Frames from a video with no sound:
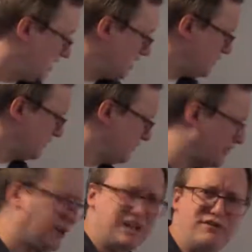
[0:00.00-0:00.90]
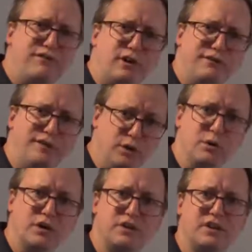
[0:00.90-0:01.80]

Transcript: Generally, you're going to have far fewer